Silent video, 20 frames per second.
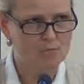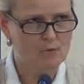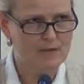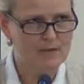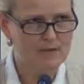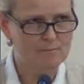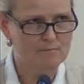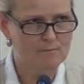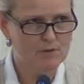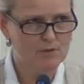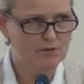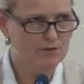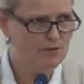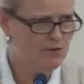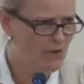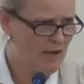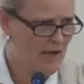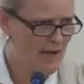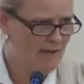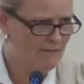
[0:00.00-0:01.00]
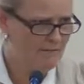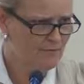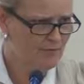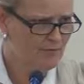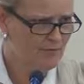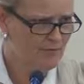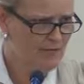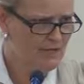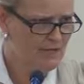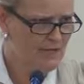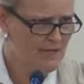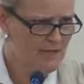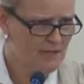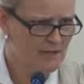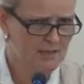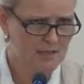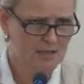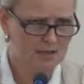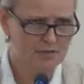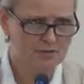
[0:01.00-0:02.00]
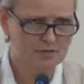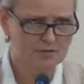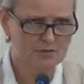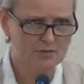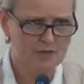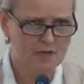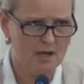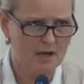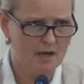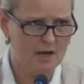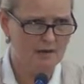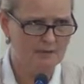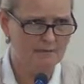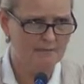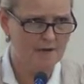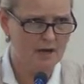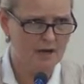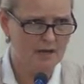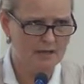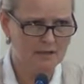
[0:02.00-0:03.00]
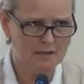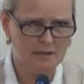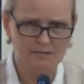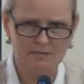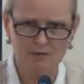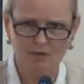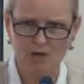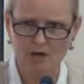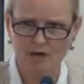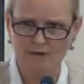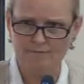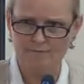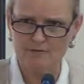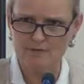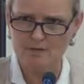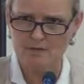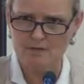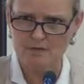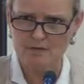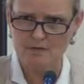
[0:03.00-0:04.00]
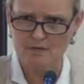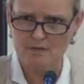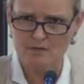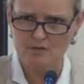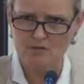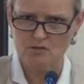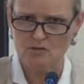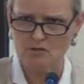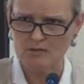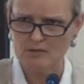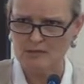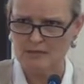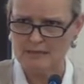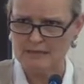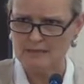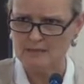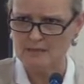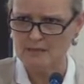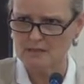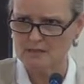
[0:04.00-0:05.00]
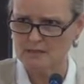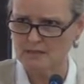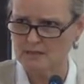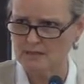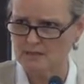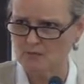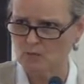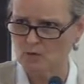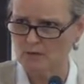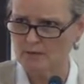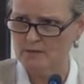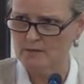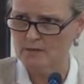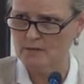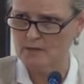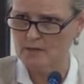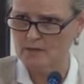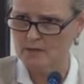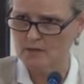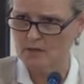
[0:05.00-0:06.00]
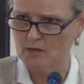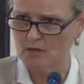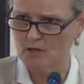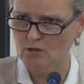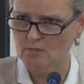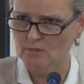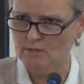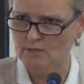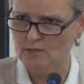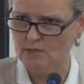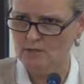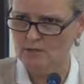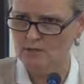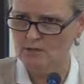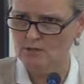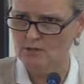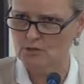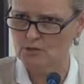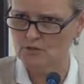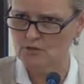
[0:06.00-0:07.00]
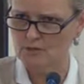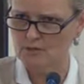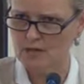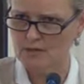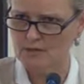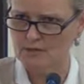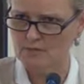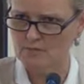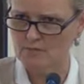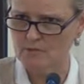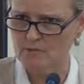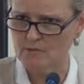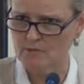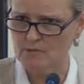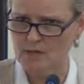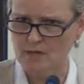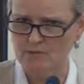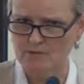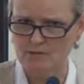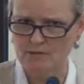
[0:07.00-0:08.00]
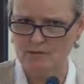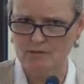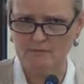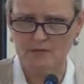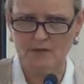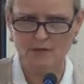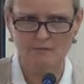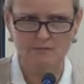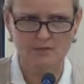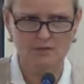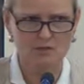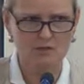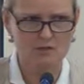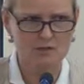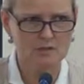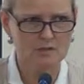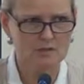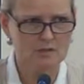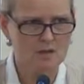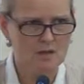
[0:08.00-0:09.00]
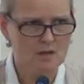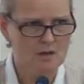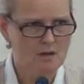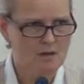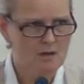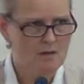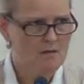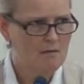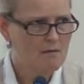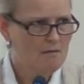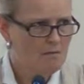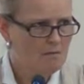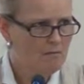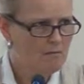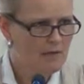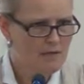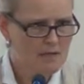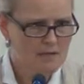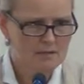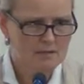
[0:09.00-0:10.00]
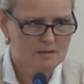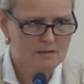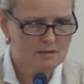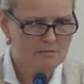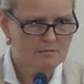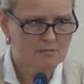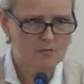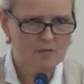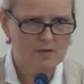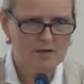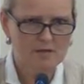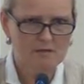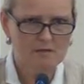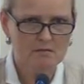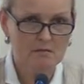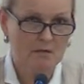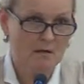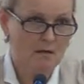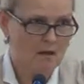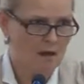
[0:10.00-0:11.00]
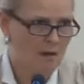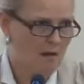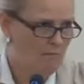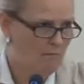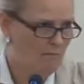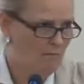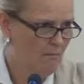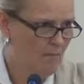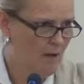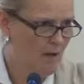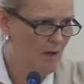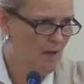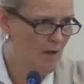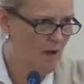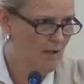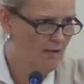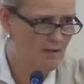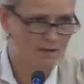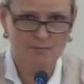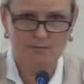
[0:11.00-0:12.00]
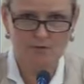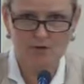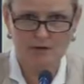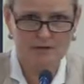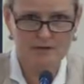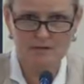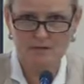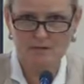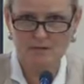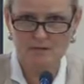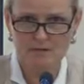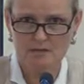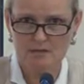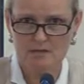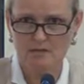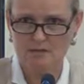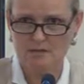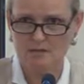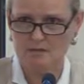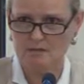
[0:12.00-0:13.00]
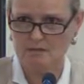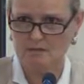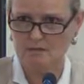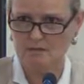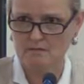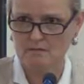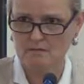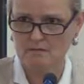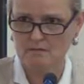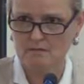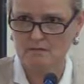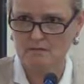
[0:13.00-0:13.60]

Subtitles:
we emerge after 10 years of high-level conferences. They started in 1991. They culminated in 2000 with the adoption of the MDGs. We end up with a surprising consensus.